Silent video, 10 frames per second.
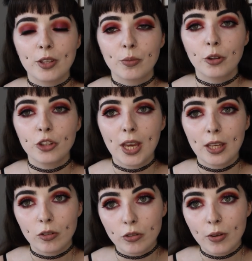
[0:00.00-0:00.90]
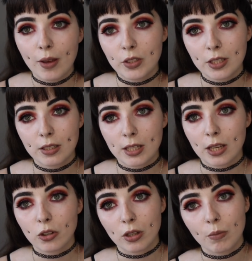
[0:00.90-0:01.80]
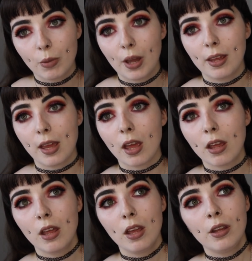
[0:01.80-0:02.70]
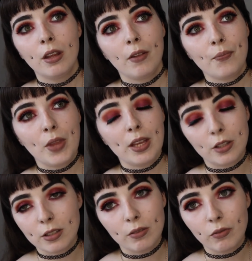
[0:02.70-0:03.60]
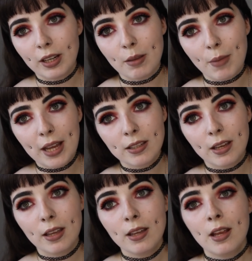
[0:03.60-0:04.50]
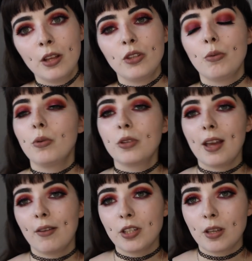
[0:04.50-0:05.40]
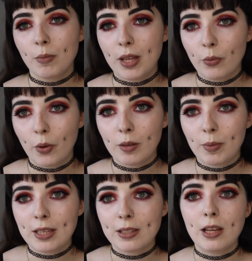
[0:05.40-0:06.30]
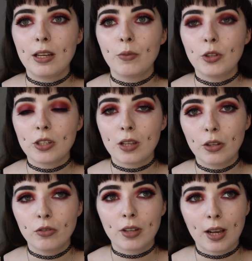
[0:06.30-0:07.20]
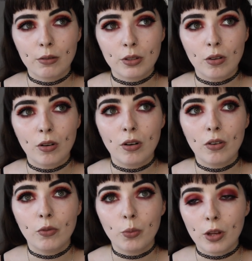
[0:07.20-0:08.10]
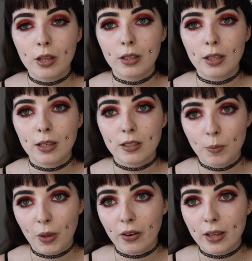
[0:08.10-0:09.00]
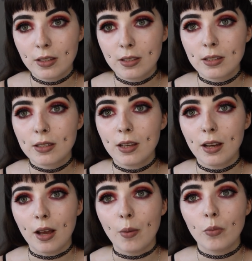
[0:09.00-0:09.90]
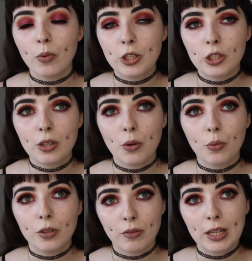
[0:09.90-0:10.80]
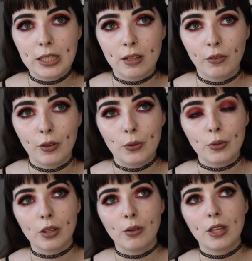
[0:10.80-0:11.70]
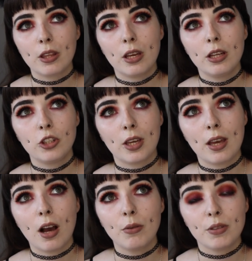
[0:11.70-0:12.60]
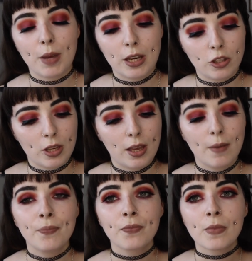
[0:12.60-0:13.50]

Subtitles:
major project. You do have a dissertation, but it doesn't really matter. You also have to complete work-based learning, which is 100 hours of work experience, which was really difficult. So in the third year, I was managing